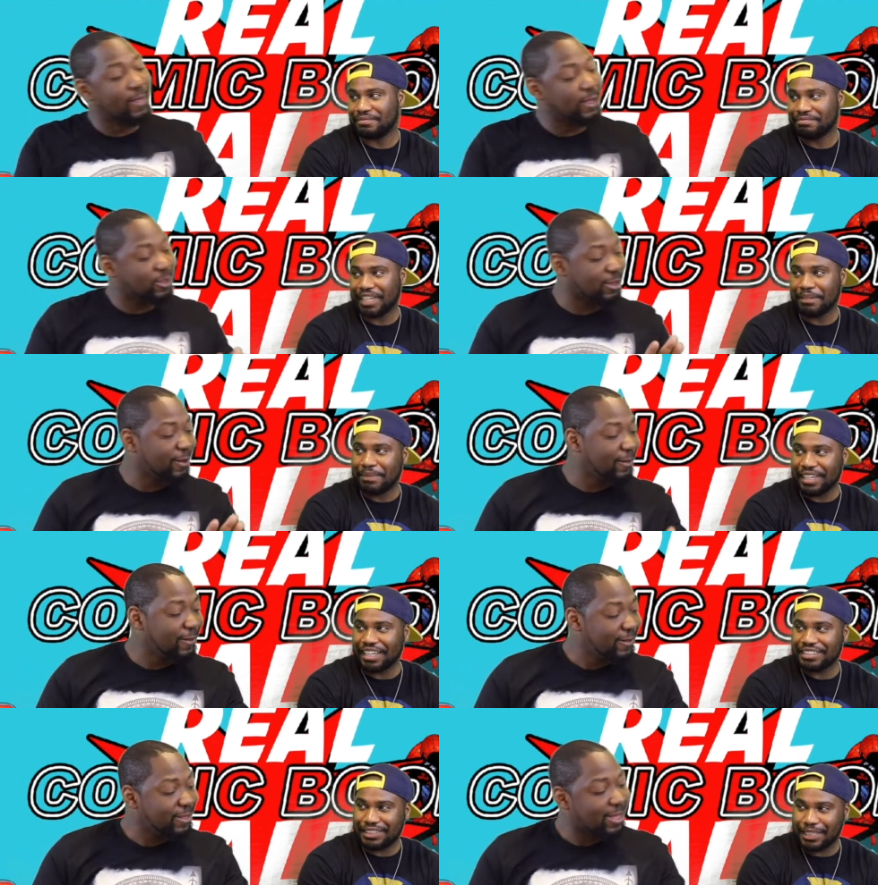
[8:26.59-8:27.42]
Speaker 1: Yeah, but
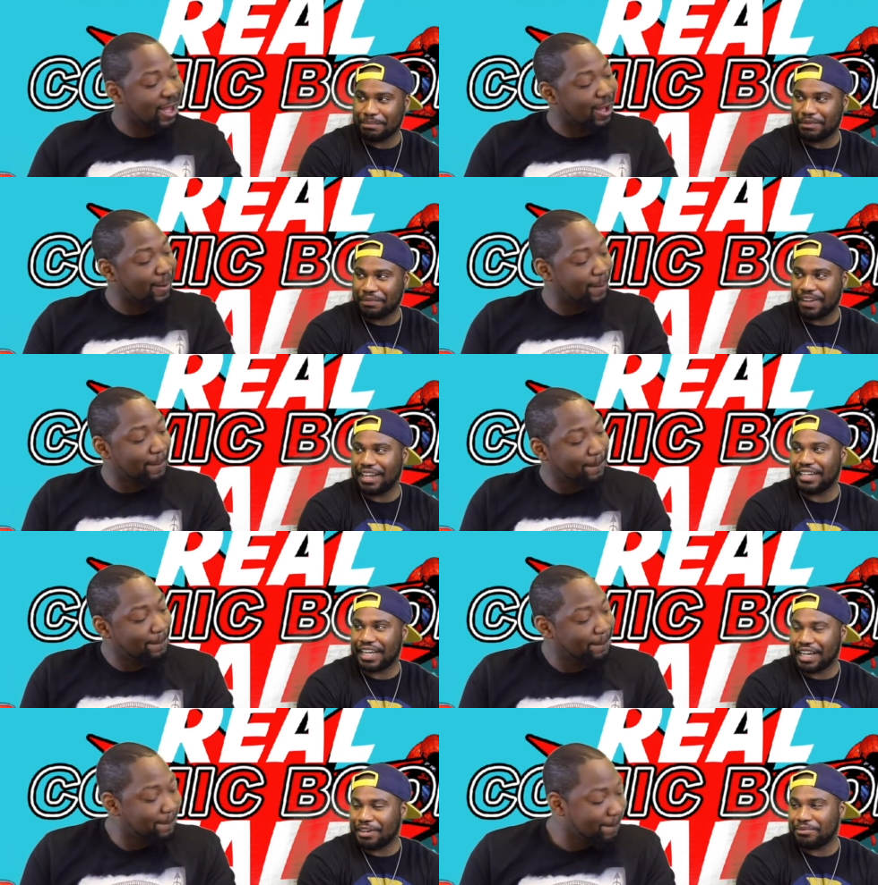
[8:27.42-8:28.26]
they uh, simplified
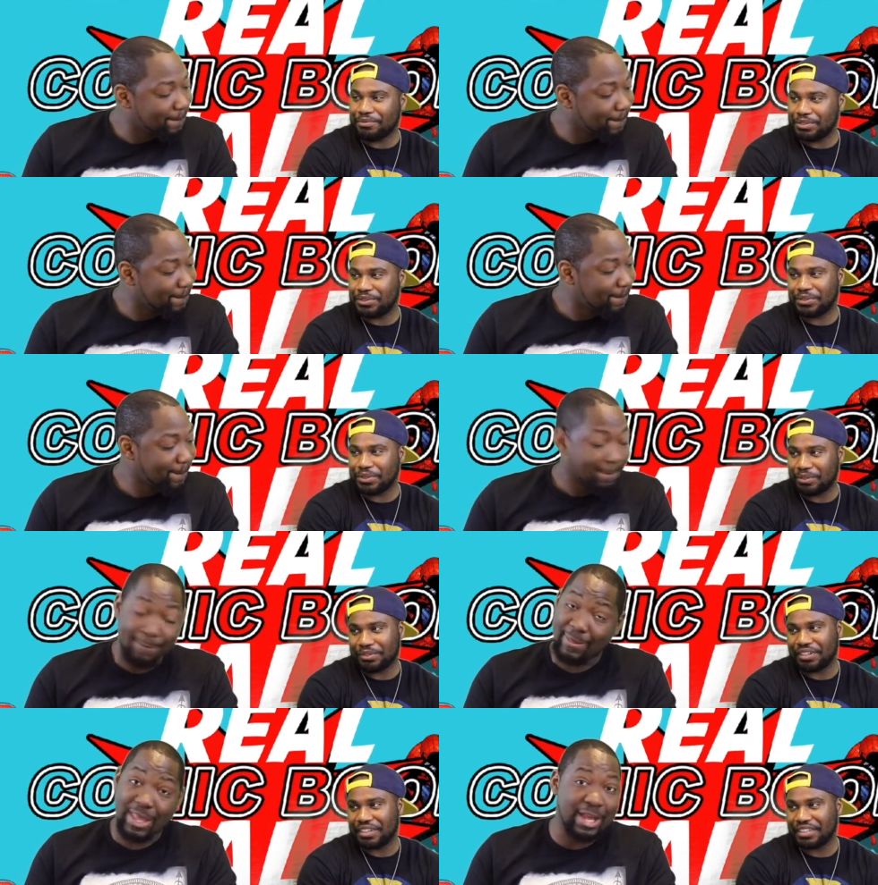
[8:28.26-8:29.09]
every
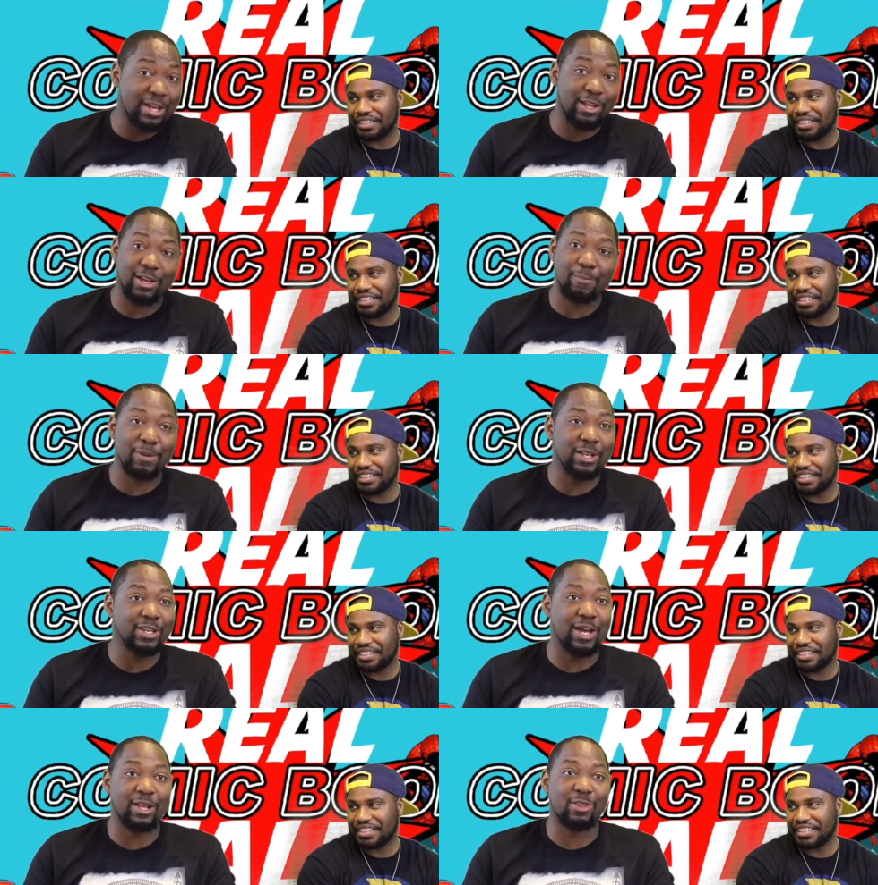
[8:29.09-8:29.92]
story. And it could be
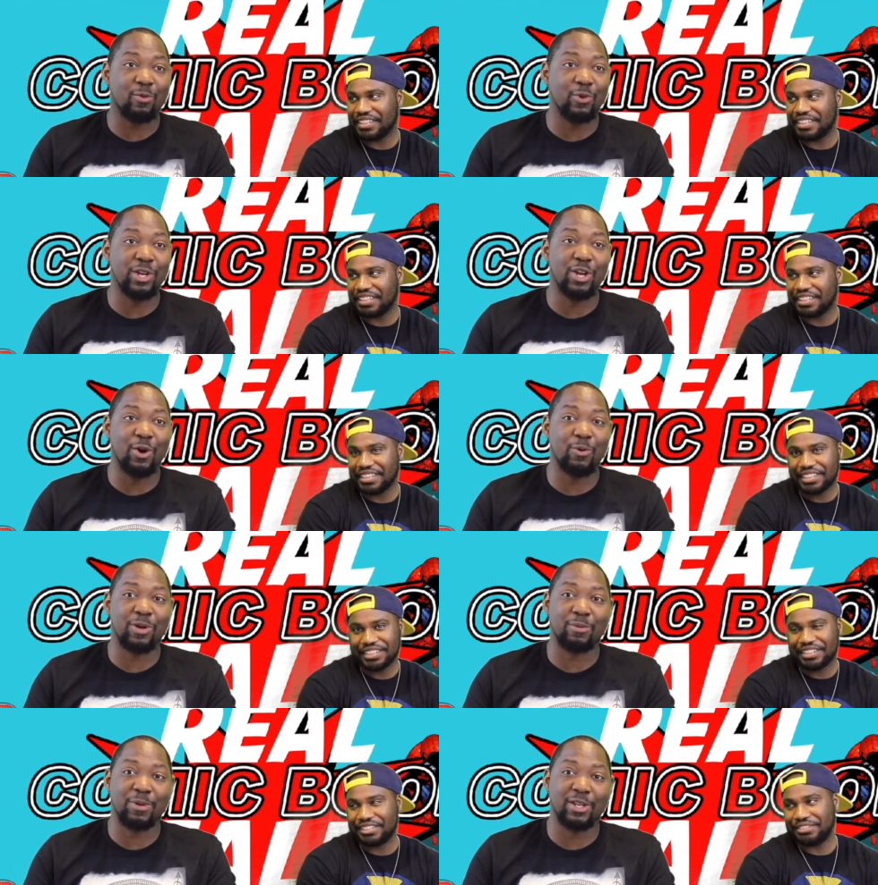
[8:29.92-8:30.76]
done. So we know it
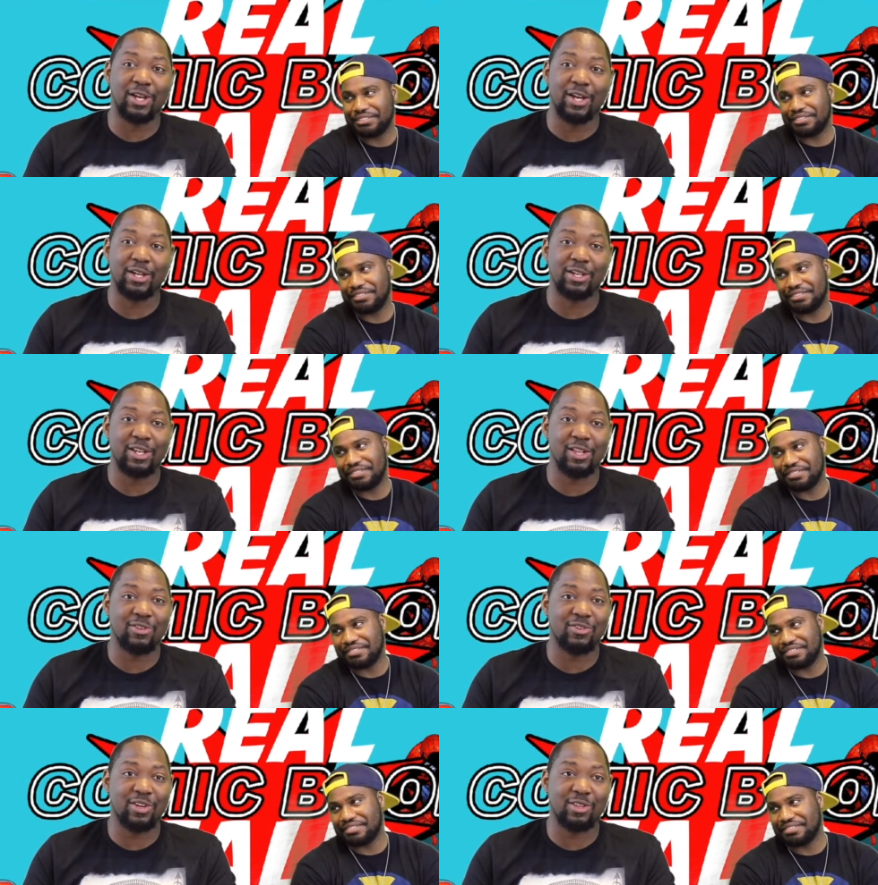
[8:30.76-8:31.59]
can be done.
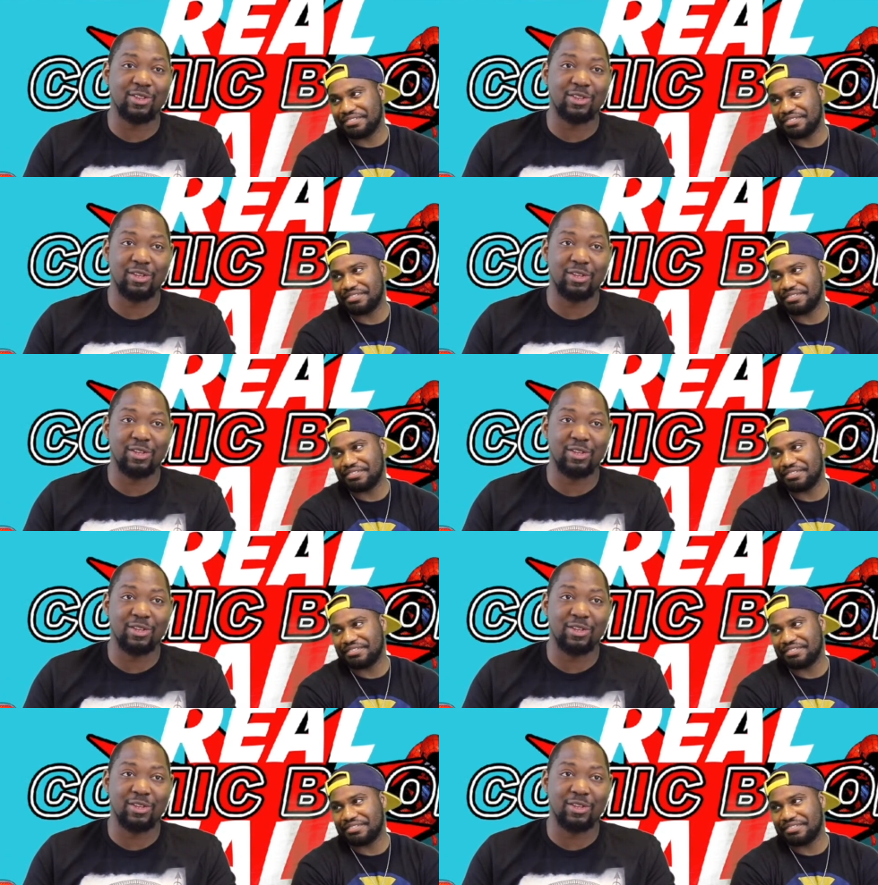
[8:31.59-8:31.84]
It's just